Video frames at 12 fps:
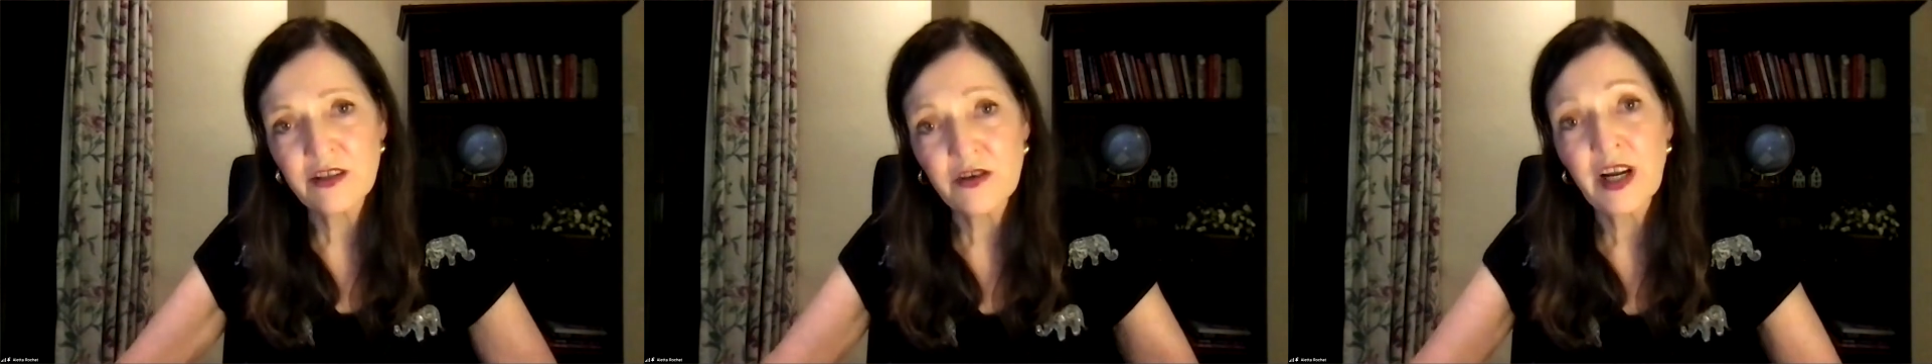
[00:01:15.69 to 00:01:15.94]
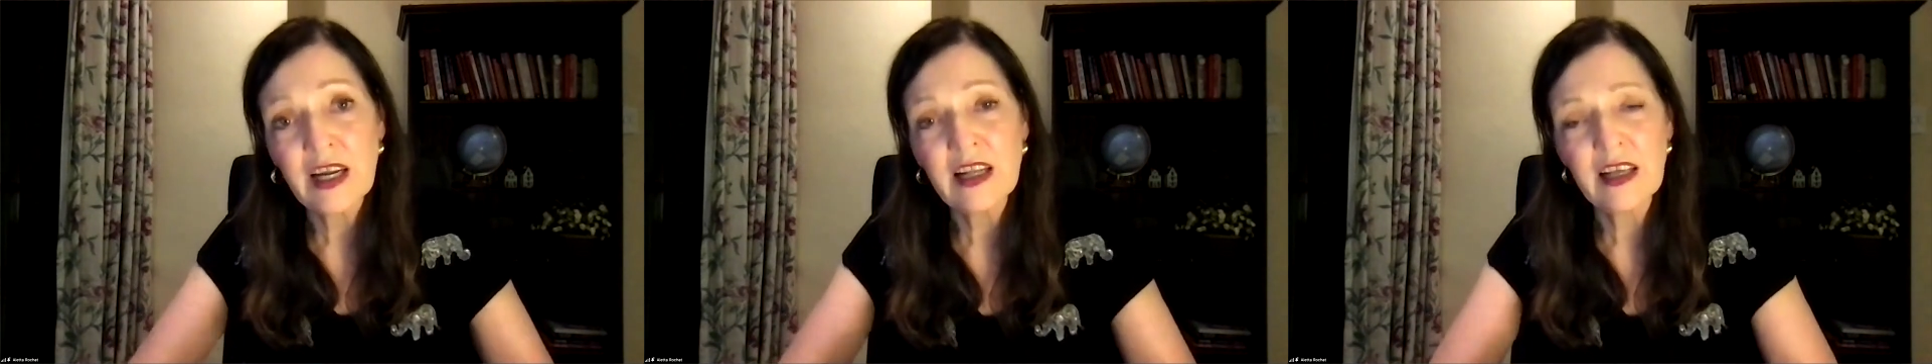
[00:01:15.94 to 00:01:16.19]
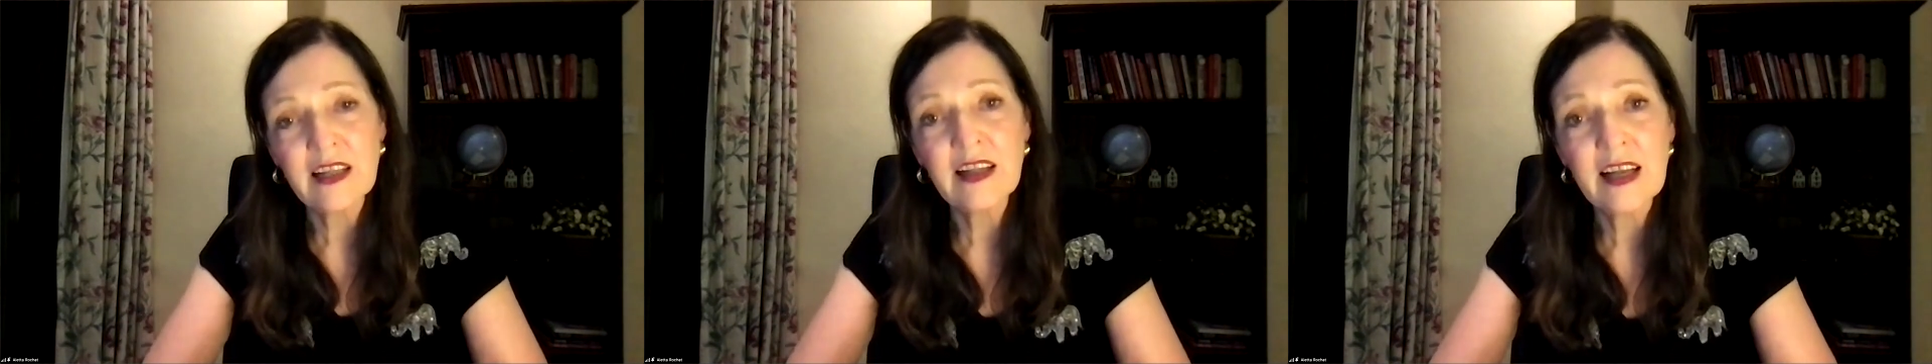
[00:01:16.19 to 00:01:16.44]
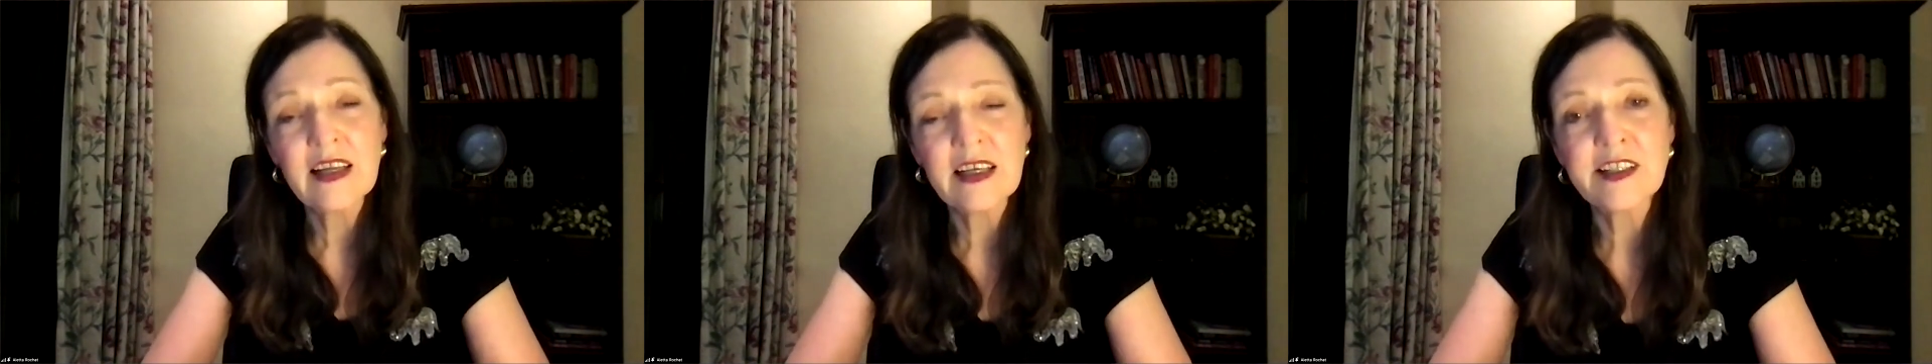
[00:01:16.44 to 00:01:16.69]
training and
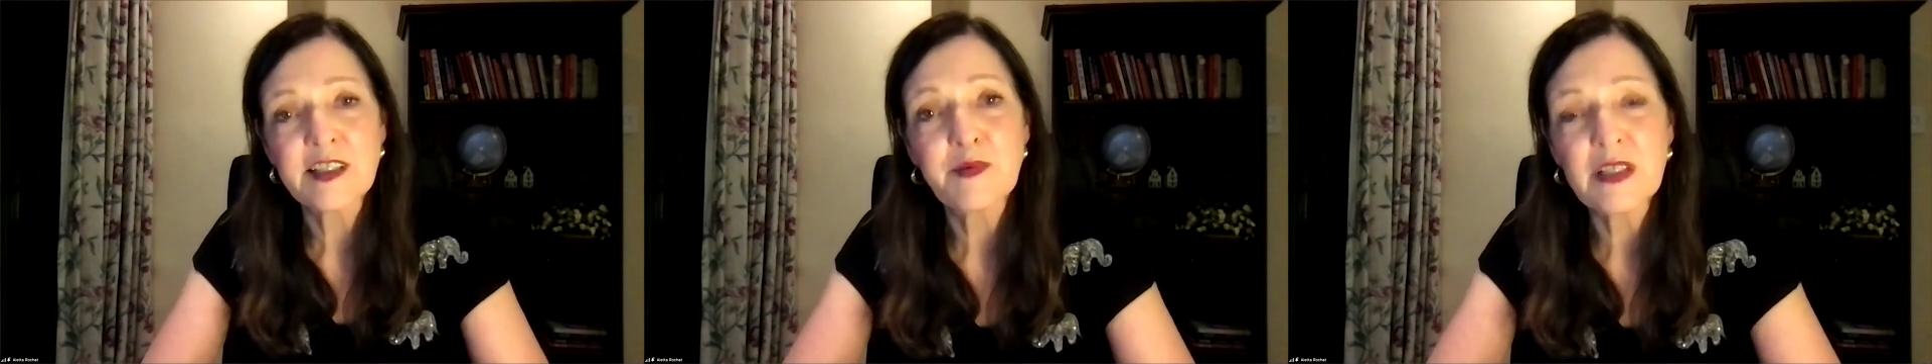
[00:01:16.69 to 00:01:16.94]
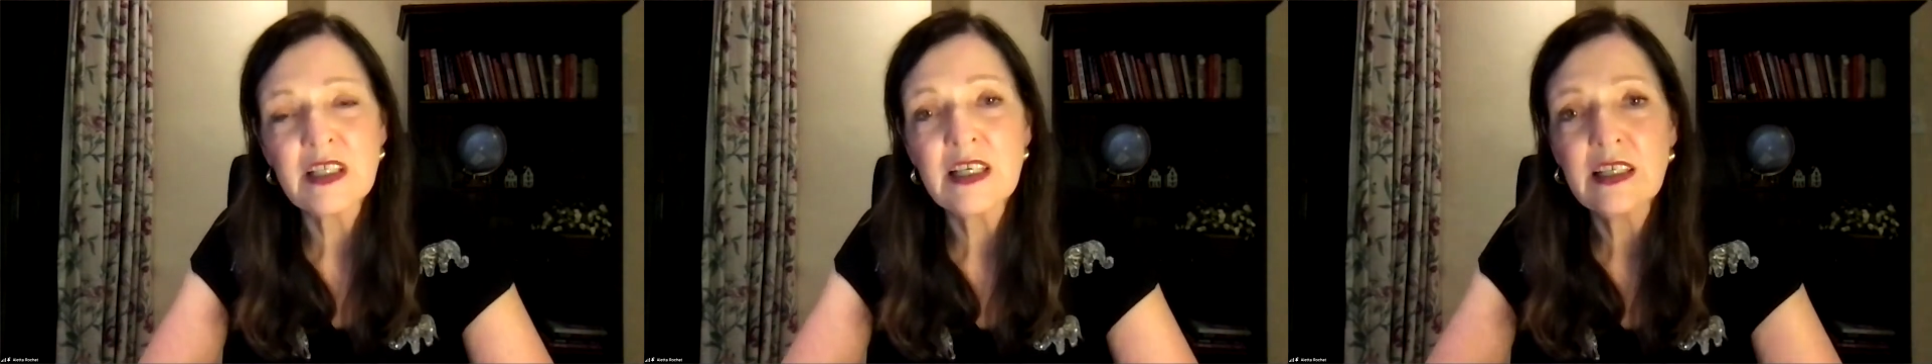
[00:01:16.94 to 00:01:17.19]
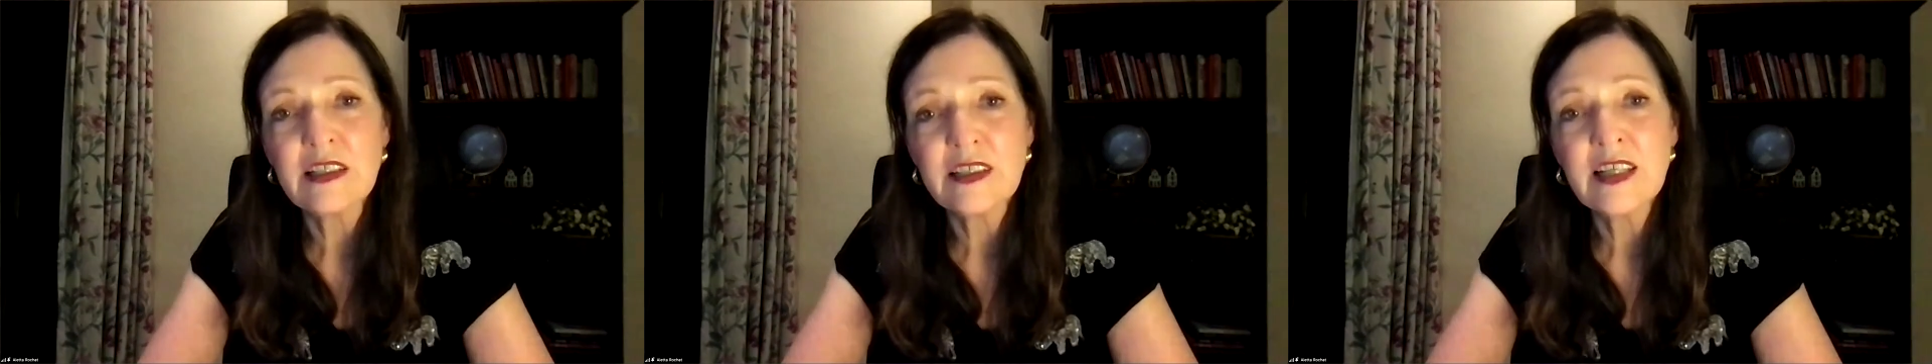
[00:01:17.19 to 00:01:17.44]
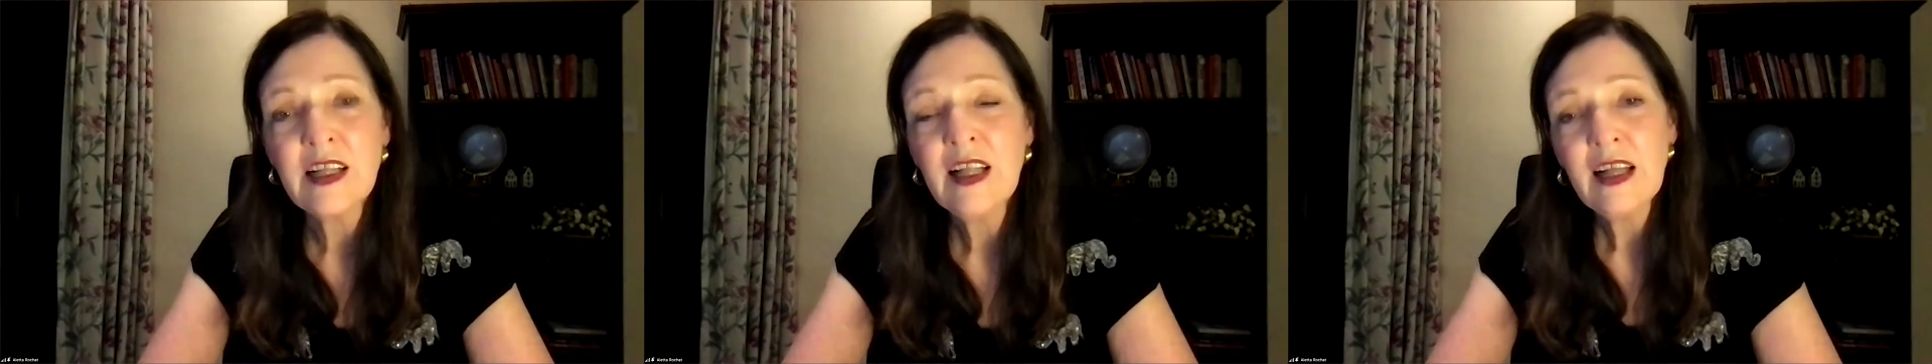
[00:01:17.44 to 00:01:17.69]
that expertise.